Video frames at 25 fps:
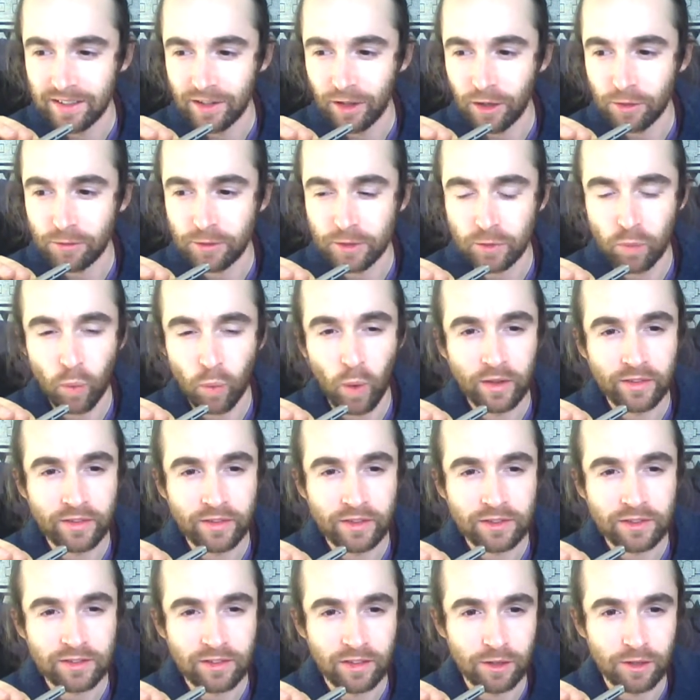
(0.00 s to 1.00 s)
Life is
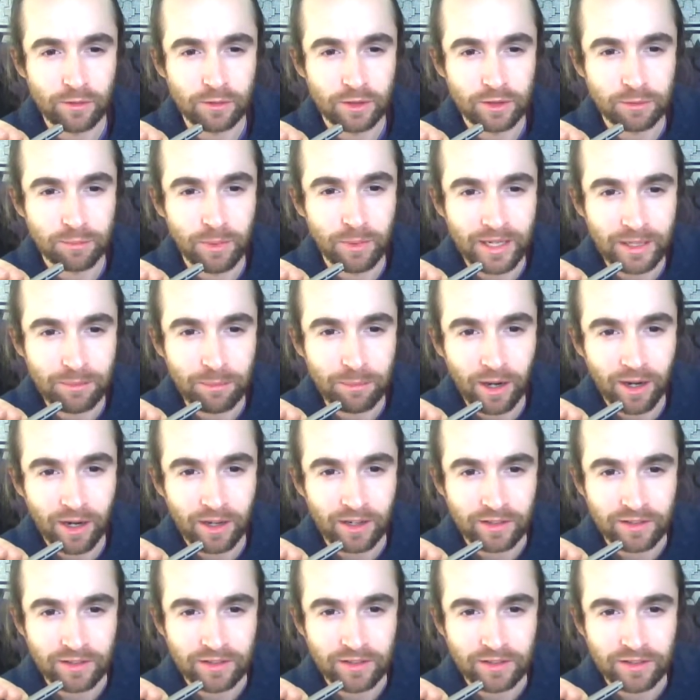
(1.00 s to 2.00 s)
oneness, life is many
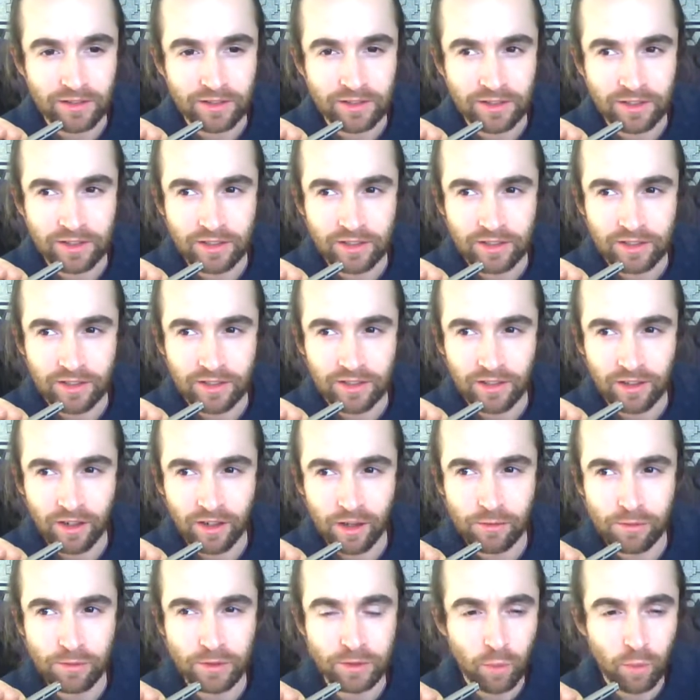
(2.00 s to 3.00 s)
parts.
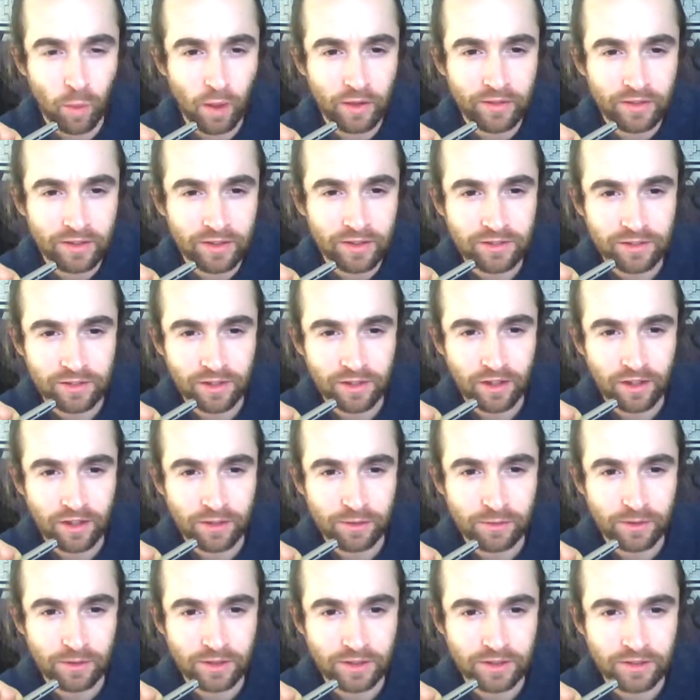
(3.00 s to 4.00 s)
Life is oneness,
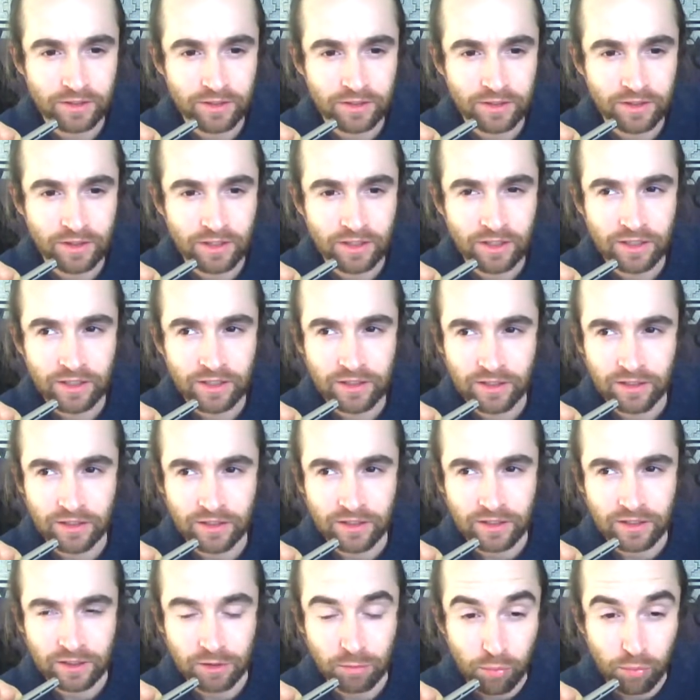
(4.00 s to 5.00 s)
life is
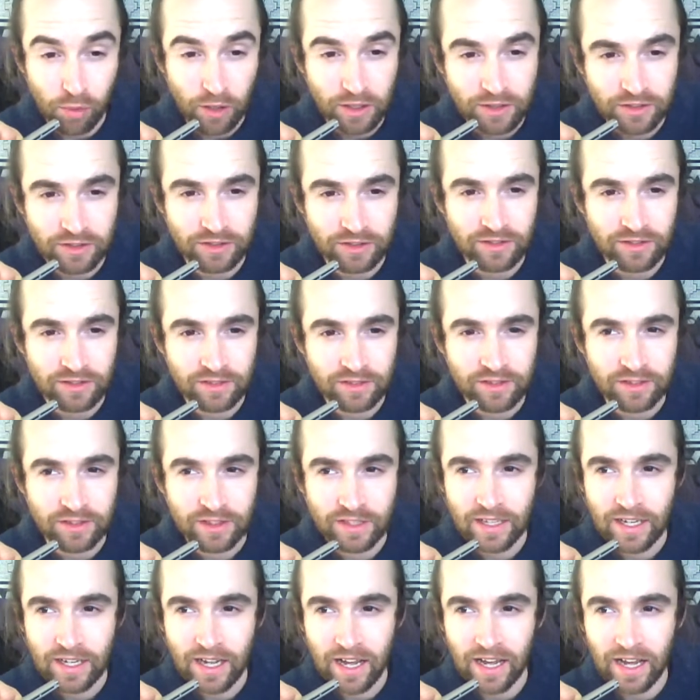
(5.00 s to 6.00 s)
the expression,
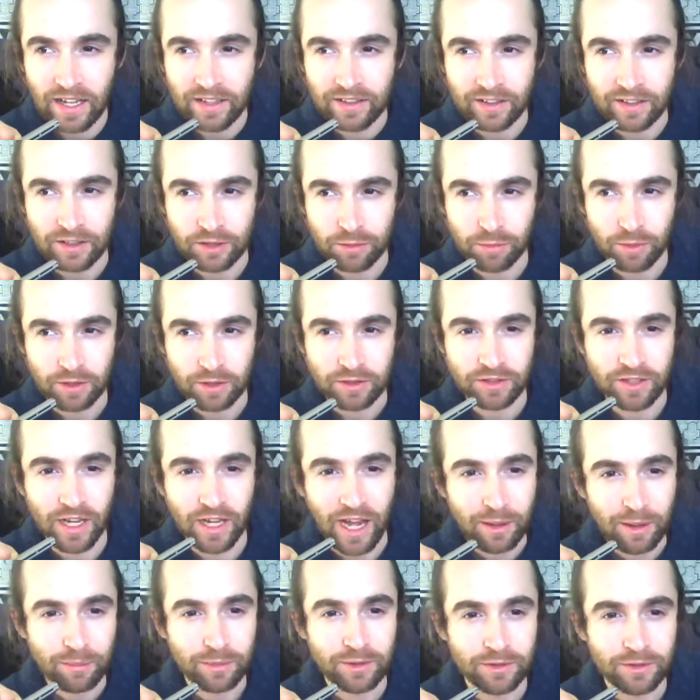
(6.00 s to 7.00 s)
and the expression
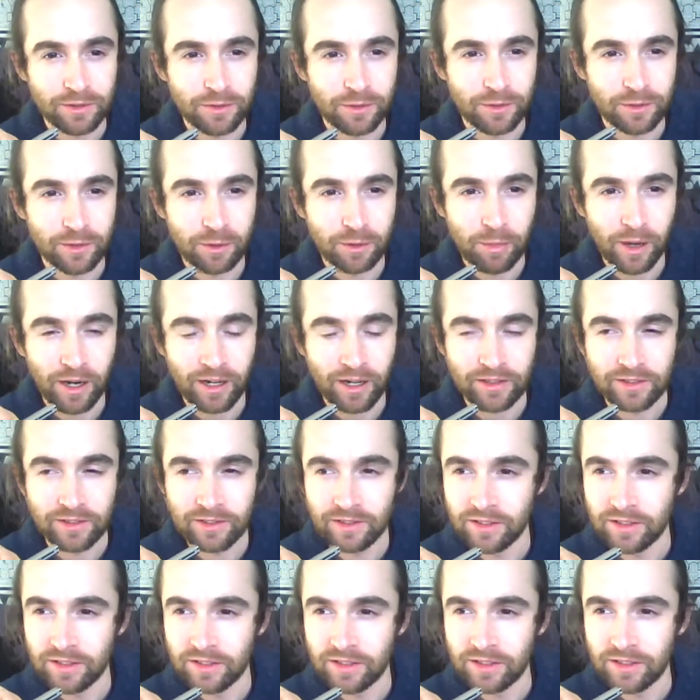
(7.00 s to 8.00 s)
happens through the
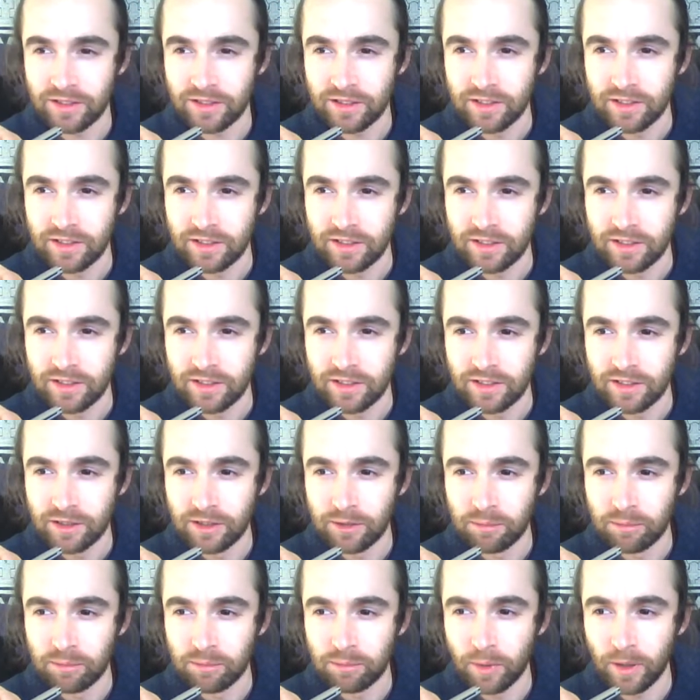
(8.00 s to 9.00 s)
parts.
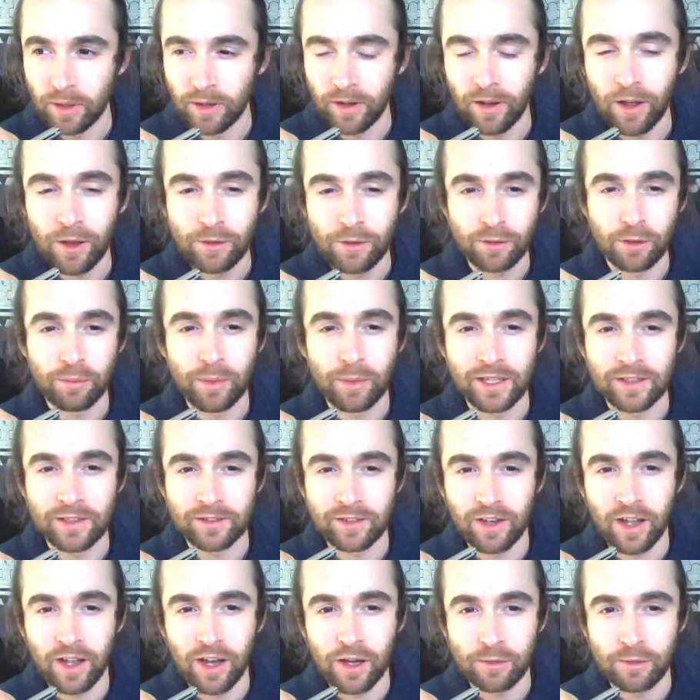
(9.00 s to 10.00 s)
But life
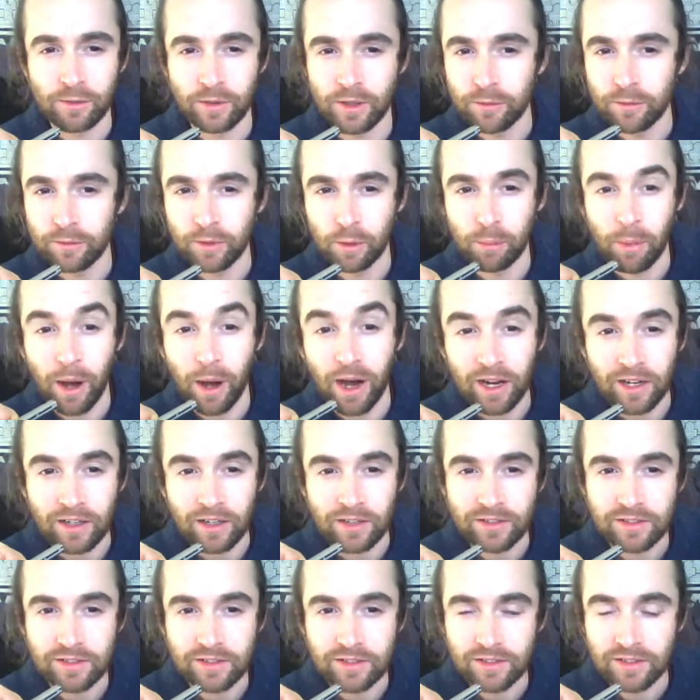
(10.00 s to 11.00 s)
remains life, and if the
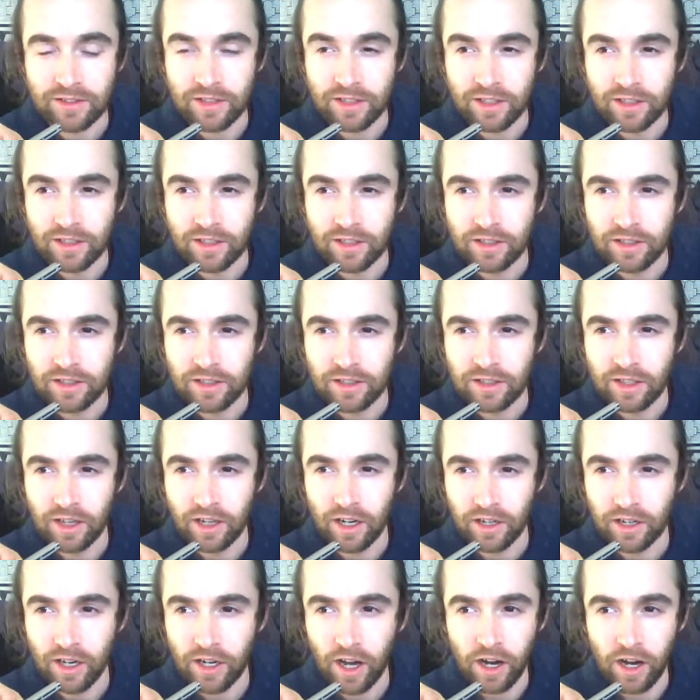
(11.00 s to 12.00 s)
parts
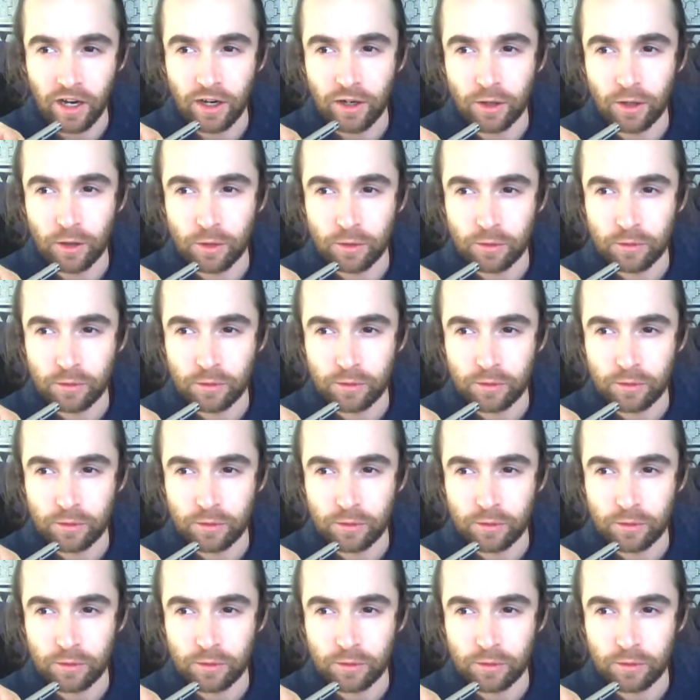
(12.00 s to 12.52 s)
are cut off